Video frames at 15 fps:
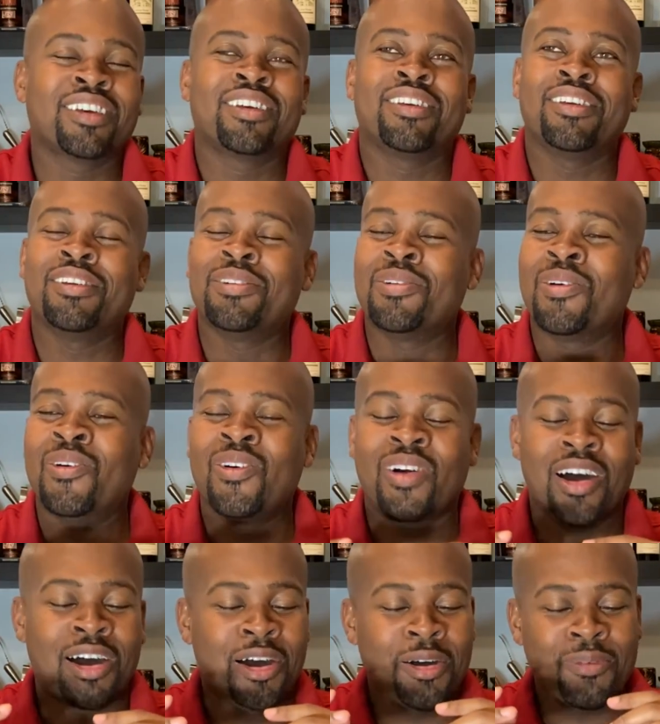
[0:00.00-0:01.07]

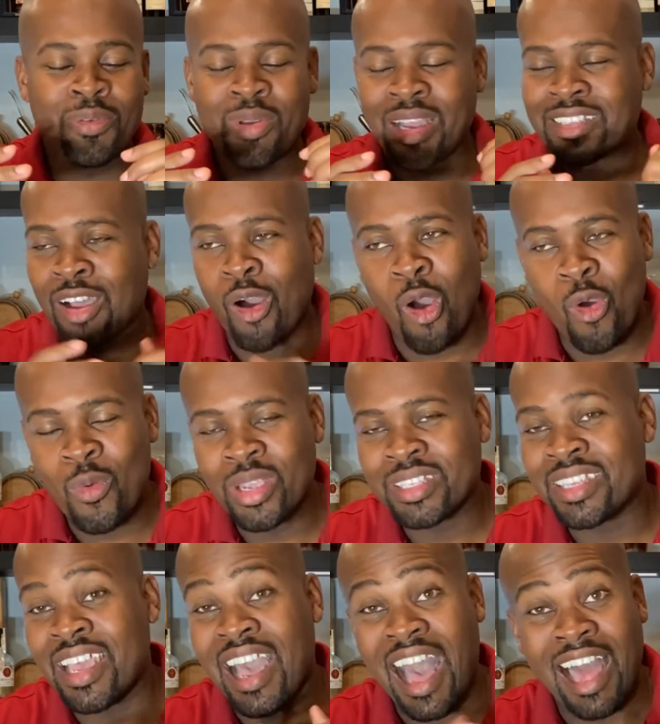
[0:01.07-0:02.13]
You guys are always
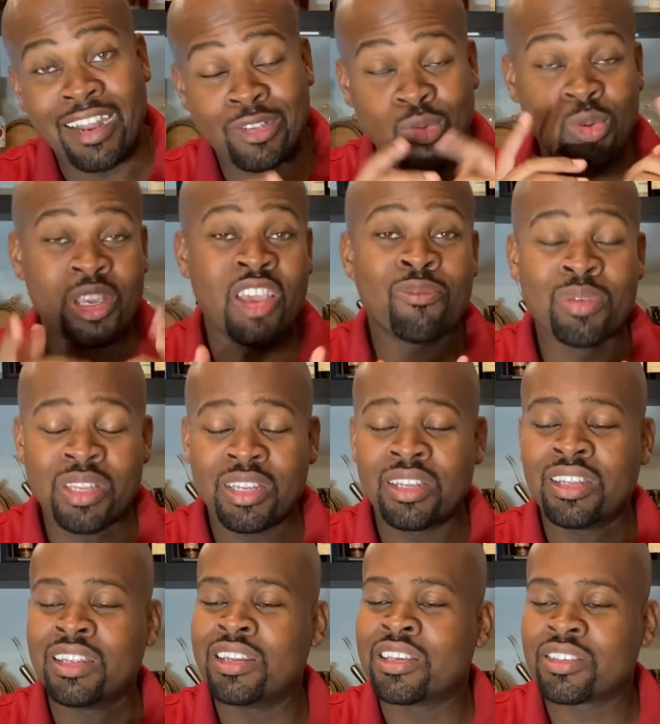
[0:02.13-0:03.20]
there. Alex, who gave me
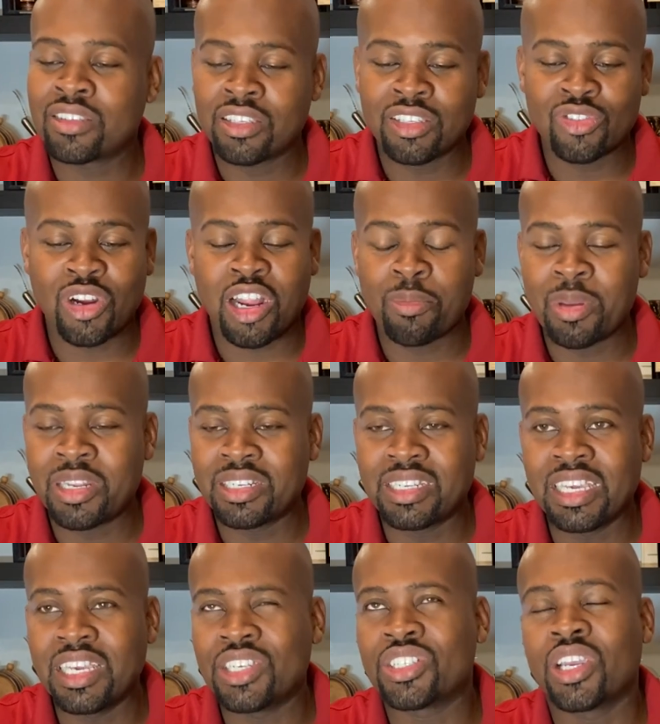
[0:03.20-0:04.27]
this
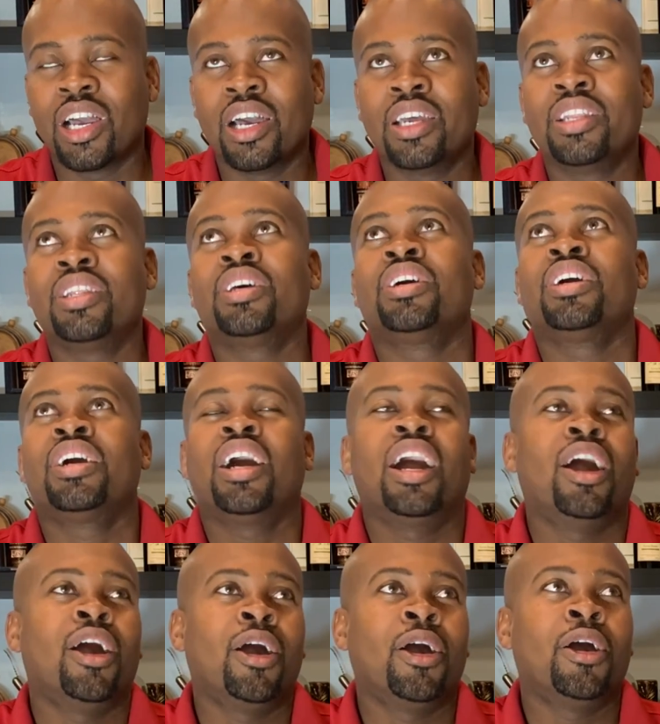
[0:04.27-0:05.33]
recommendation,
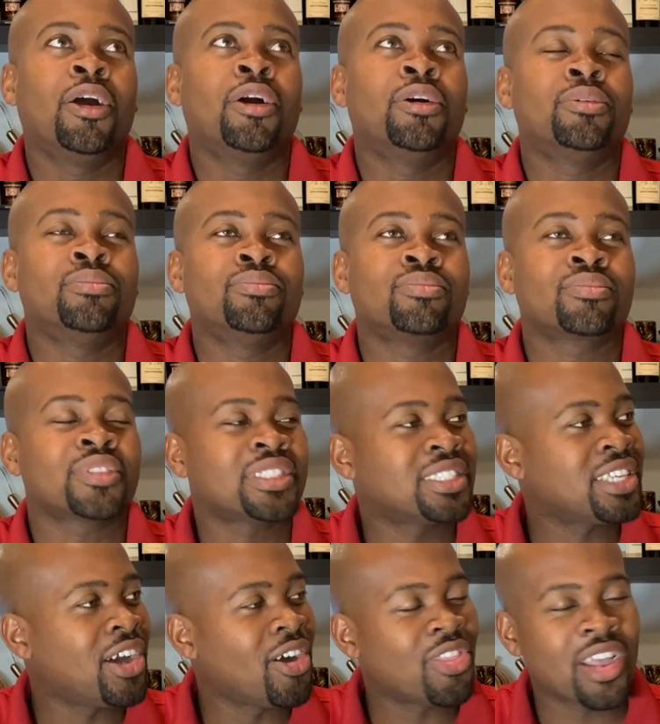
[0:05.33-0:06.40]
the
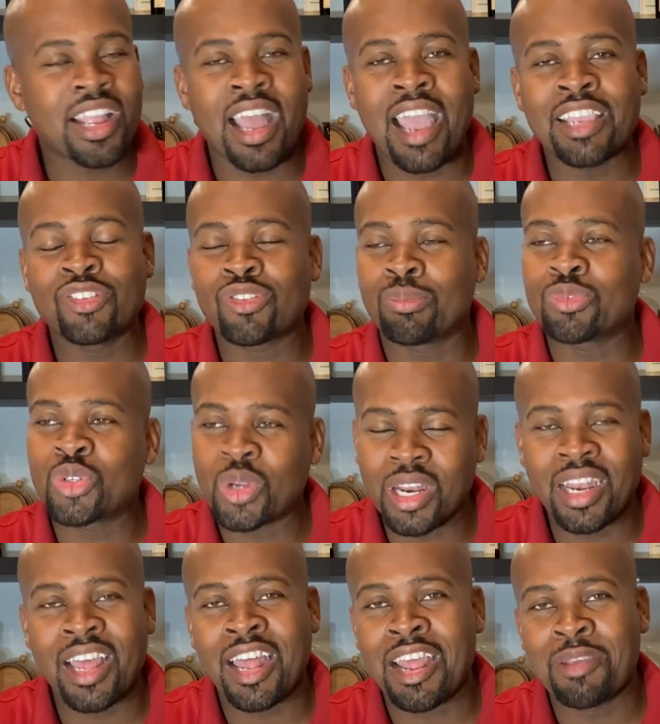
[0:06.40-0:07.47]
other guy, he's from
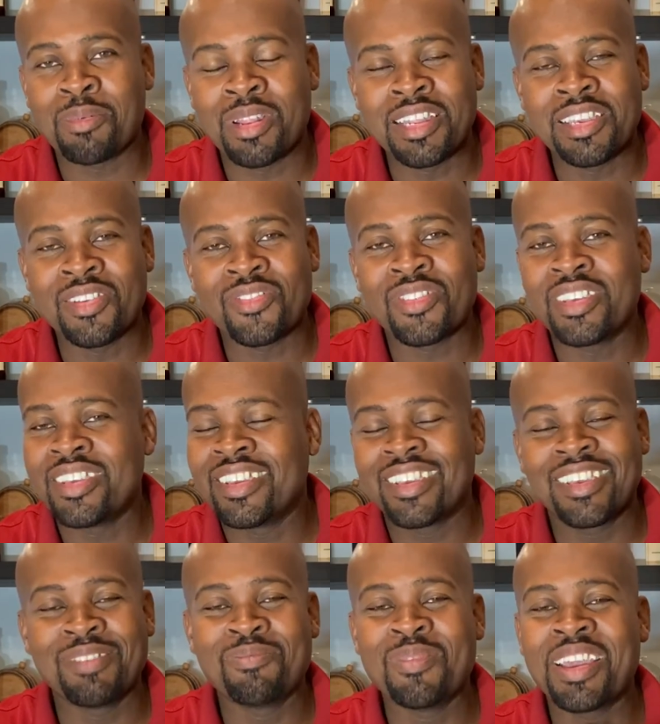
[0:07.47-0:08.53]
Trinidad, I believe.
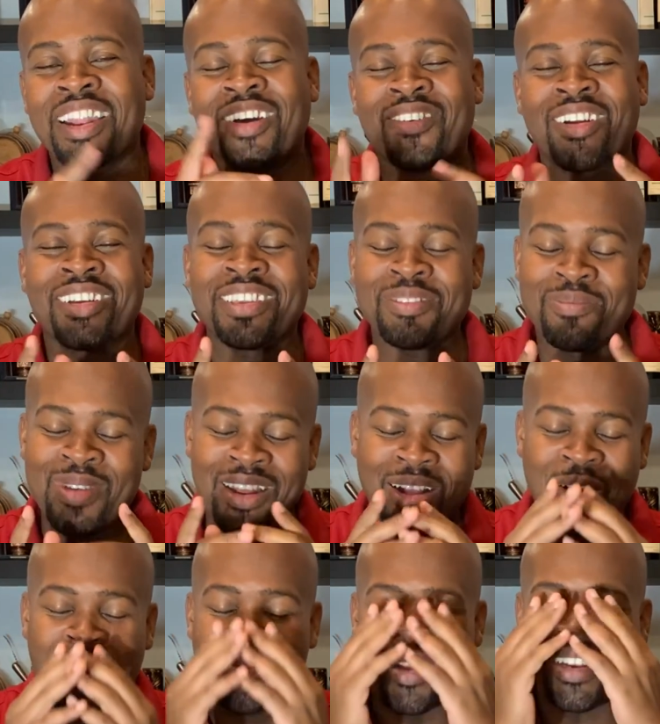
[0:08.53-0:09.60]
He made a
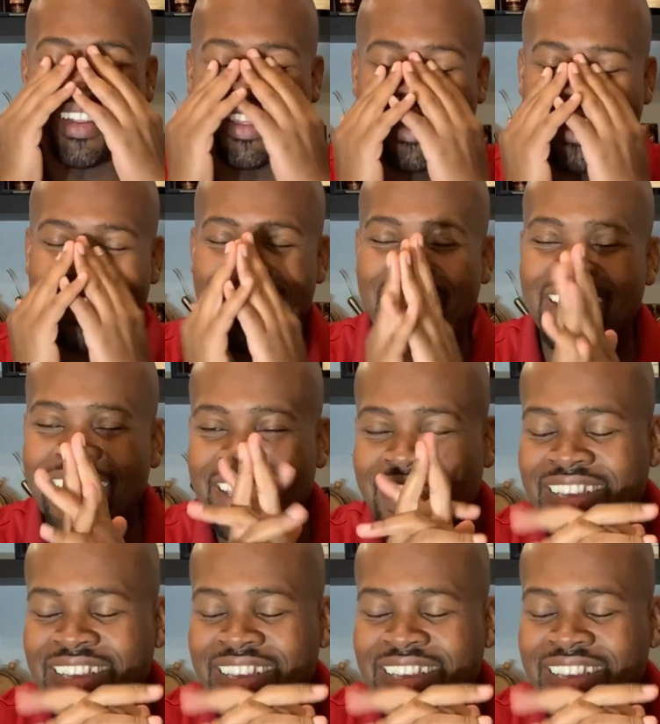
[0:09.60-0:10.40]
comment the other day.